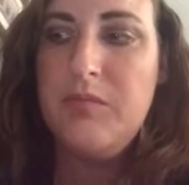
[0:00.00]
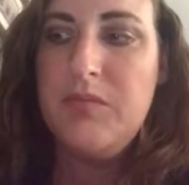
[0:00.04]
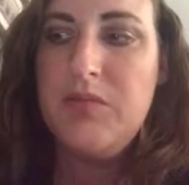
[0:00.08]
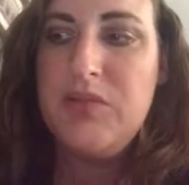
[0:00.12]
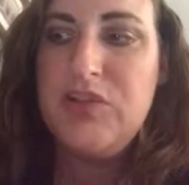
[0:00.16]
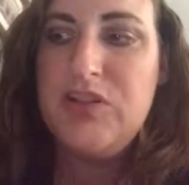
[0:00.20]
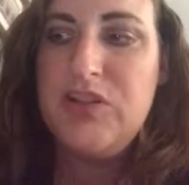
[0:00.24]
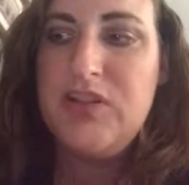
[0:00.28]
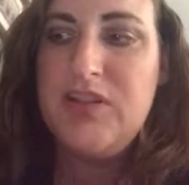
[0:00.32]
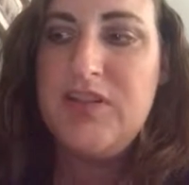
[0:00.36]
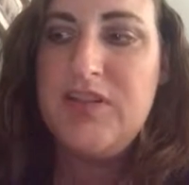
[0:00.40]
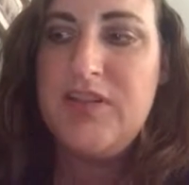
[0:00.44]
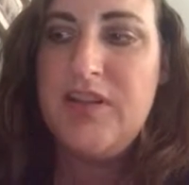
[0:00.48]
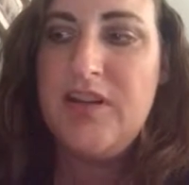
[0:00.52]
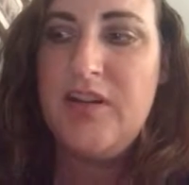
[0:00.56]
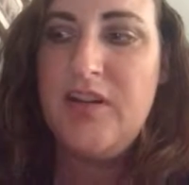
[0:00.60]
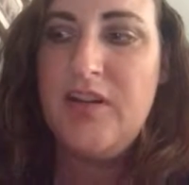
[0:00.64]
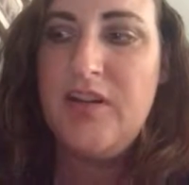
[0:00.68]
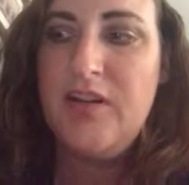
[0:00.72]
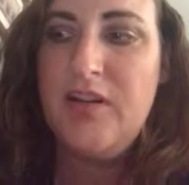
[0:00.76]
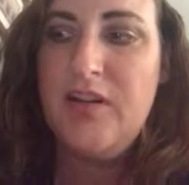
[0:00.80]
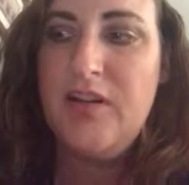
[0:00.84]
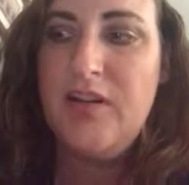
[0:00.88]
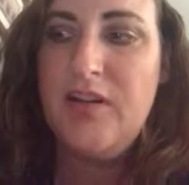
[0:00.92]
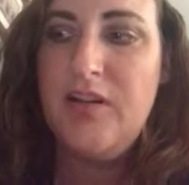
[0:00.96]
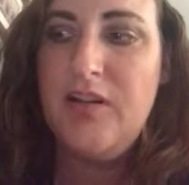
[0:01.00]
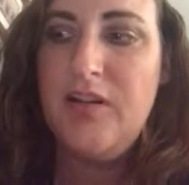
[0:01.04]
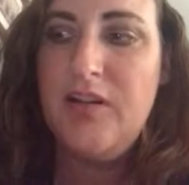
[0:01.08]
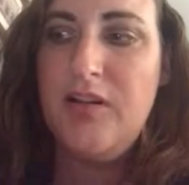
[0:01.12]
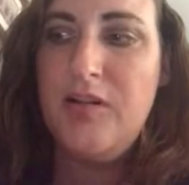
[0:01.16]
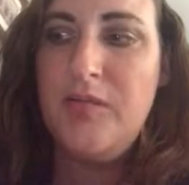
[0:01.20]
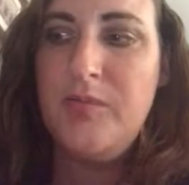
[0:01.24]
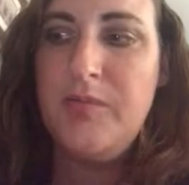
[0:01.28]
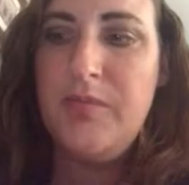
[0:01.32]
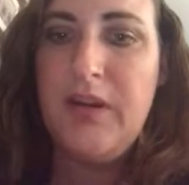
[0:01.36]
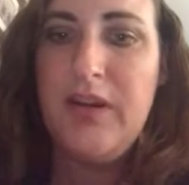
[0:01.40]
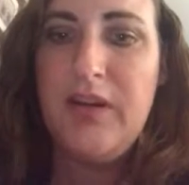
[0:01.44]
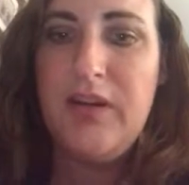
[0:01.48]
But she said,
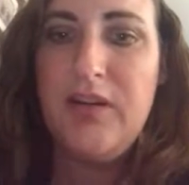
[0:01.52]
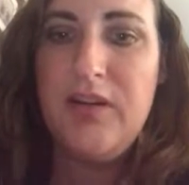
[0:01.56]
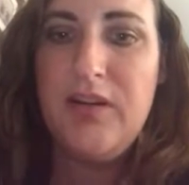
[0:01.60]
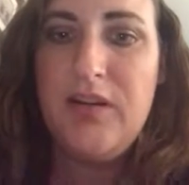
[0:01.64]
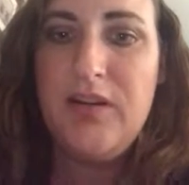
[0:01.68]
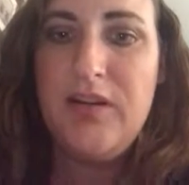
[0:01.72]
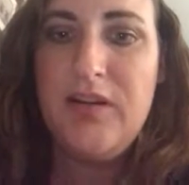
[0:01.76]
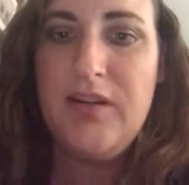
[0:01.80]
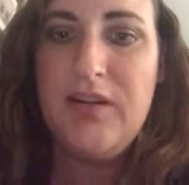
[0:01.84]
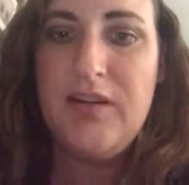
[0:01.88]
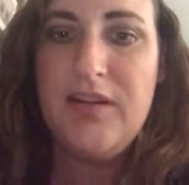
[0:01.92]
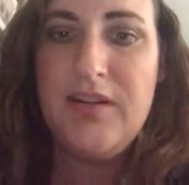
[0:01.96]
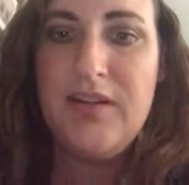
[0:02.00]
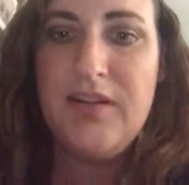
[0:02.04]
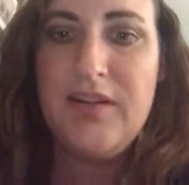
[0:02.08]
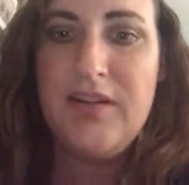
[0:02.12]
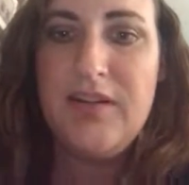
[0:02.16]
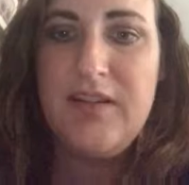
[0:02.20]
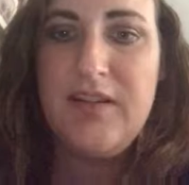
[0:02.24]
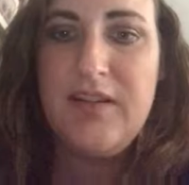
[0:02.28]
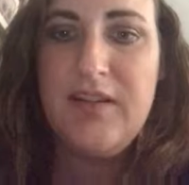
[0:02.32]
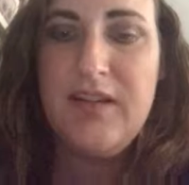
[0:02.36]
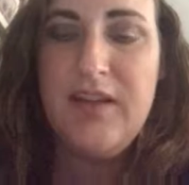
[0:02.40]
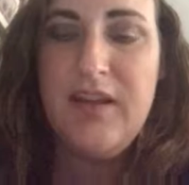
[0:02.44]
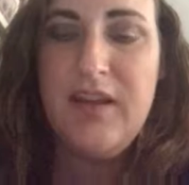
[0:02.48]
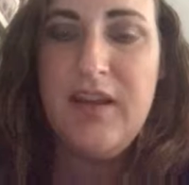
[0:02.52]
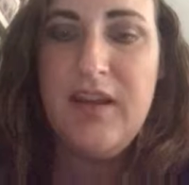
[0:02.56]
oh my goodness,